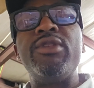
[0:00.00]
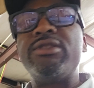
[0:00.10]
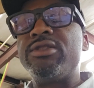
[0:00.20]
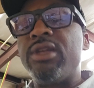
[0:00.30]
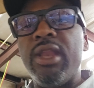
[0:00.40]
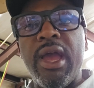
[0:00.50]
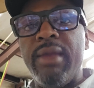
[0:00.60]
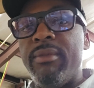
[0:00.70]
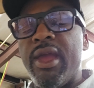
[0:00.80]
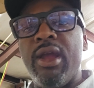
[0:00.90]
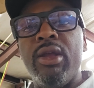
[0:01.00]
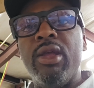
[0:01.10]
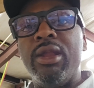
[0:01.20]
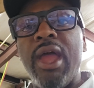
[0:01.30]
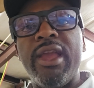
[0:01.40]
This is a nightmare.
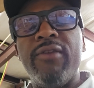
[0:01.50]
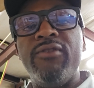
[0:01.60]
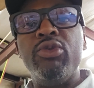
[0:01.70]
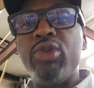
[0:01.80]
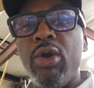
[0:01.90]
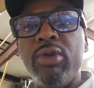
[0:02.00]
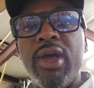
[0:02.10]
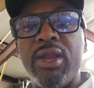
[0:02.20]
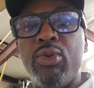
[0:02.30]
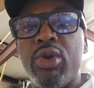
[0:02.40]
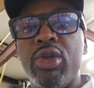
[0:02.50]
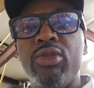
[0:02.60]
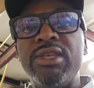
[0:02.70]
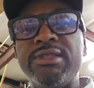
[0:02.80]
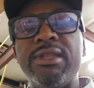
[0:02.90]
Like, if you don't know how to work
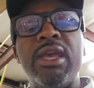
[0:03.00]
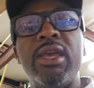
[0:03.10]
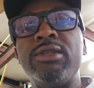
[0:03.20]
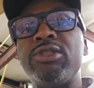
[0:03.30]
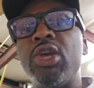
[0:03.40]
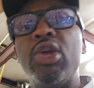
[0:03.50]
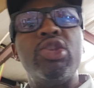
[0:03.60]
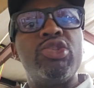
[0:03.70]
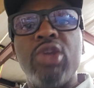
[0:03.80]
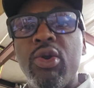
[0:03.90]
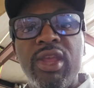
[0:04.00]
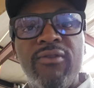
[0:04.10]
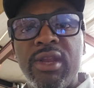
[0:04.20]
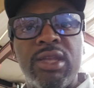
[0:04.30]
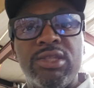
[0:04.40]
on these things, don't
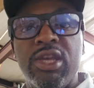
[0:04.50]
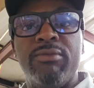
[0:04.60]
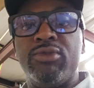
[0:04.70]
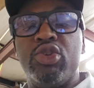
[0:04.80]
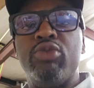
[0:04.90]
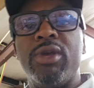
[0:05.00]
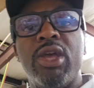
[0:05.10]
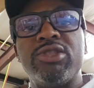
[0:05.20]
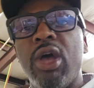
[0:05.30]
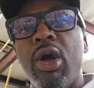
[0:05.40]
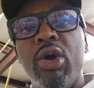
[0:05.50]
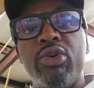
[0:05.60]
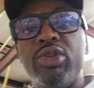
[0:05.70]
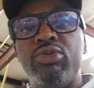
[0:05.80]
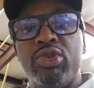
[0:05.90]
even attempt to, because
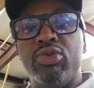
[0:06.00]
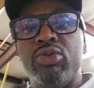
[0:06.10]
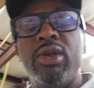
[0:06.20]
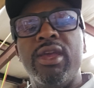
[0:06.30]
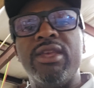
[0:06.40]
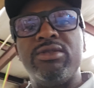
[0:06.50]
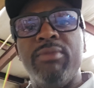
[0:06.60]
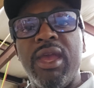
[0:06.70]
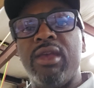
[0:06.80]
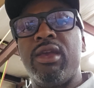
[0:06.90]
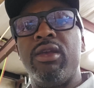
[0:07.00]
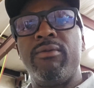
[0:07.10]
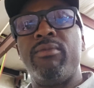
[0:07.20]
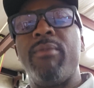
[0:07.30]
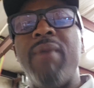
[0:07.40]
all you do is make
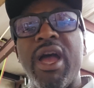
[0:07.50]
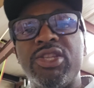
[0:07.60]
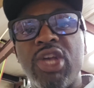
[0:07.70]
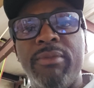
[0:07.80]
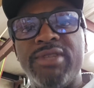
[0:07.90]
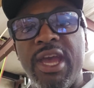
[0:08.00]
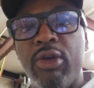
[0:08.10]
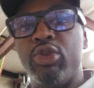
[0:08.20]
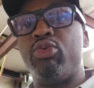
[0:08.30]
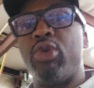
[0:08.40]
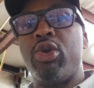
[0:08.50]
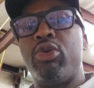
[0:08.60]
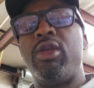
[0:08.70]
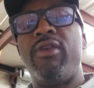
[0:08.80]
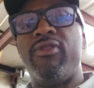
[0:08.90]
my job down the
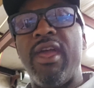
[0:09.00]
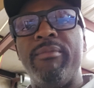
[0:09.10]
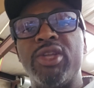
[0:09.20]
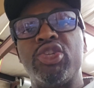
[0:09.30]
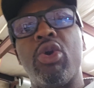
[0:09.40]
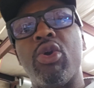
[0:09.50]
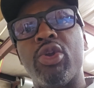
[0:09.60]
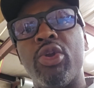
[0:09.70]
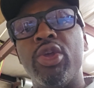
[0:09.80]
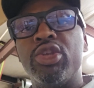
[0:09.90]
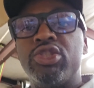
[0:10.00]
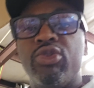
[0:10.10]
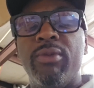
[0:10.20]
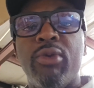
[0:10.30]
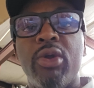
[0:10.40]
road that much harder.
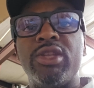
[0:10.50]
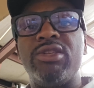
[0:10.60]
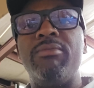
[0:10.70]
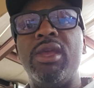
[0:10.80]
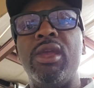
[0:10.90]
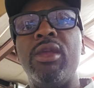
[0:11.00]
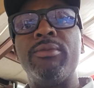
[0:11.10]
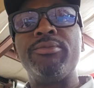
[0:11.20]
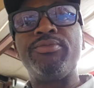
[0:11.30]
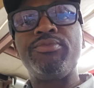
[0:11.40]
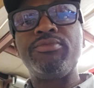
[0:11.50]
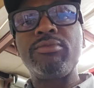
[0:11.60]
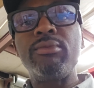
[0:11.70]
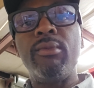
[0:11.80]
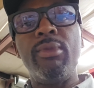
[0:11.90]
So he brought it to me,
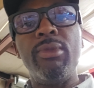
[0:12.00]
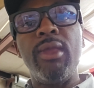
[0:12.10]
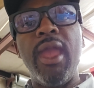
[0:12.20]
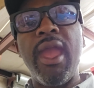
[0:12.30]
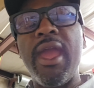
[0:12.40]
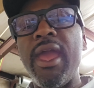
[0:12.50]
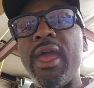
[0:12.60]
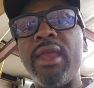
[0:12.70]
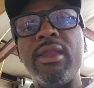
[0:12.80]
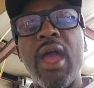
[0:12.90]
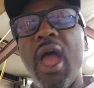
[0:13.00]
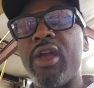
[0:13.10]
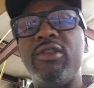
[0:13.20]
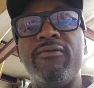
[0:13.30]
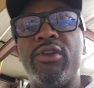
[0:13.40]
and
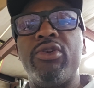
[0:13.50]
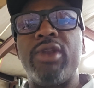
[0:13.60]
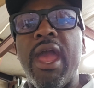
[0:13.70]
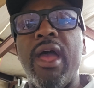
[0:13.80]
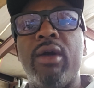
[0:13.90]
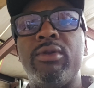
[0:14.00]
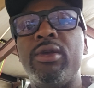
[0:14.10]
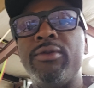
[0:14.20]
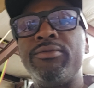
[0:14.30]
I couldn't figure it out.